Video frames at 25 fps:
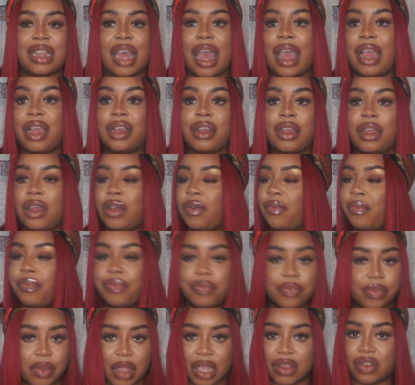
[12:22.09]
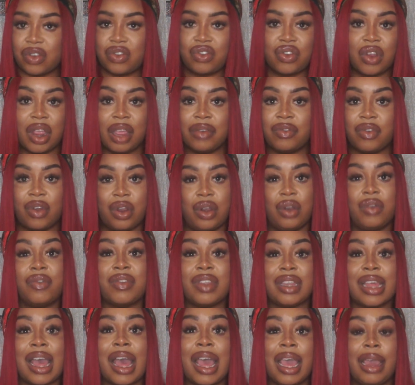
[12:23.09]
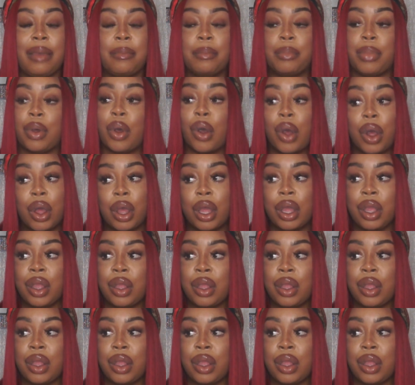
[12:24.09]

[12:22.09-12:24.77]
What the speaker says: Like, that's a story for another time. But